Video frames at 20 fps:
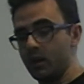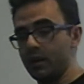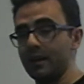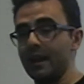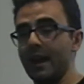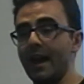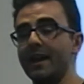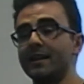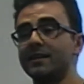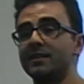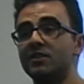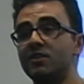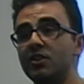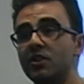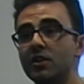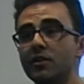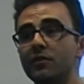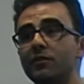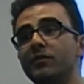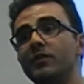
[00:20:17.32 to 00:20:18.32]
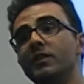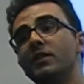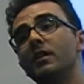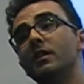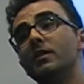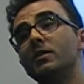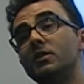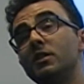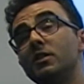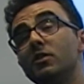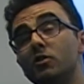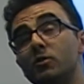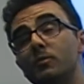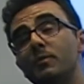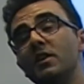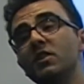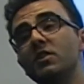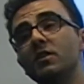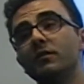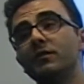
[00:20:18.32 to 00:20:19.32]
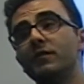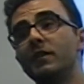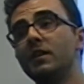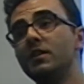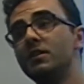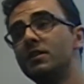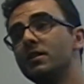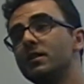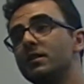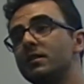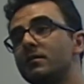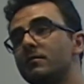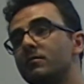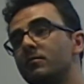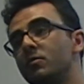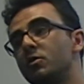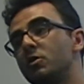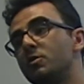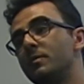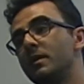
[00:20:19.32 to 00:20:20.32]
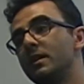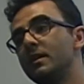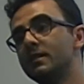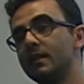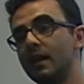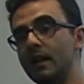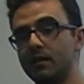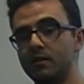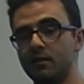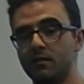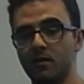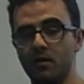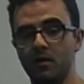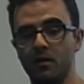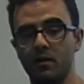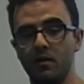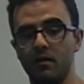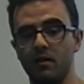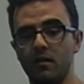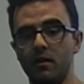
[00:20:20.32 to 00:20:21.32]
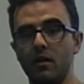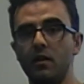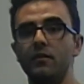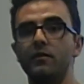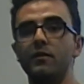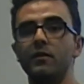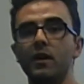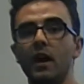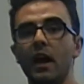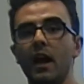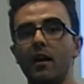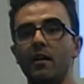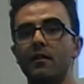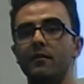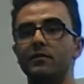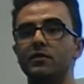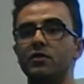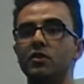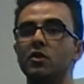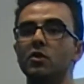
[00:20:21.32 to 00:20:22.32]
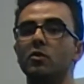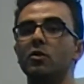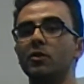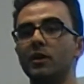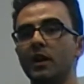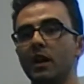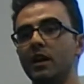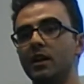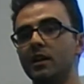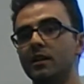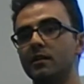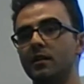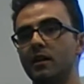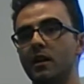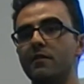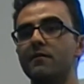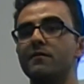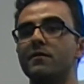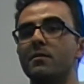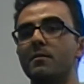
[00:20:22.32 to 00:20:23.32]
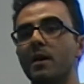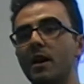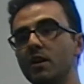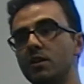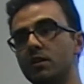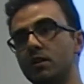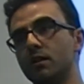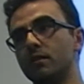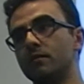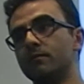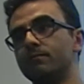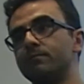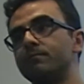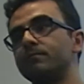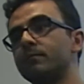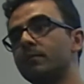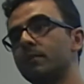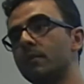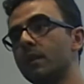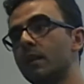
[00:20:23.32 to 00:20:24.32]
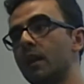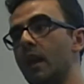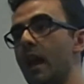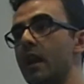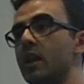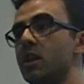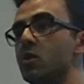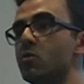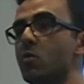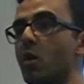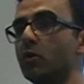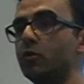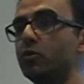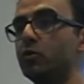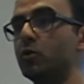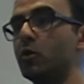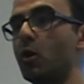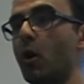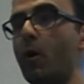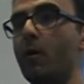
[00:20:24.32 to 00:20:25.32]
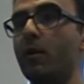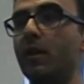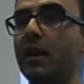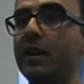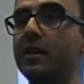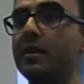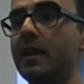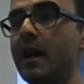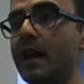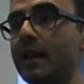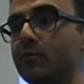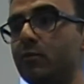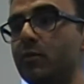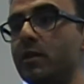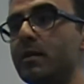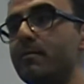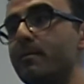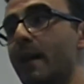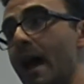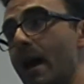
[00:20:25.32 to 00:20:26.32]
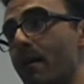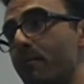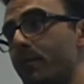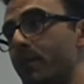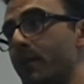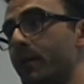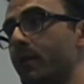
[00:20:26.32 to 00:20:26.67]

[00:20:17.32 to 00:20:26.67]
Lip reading: Has geospatial features, which means that if you have geolocated information and you want to correlate that with a map,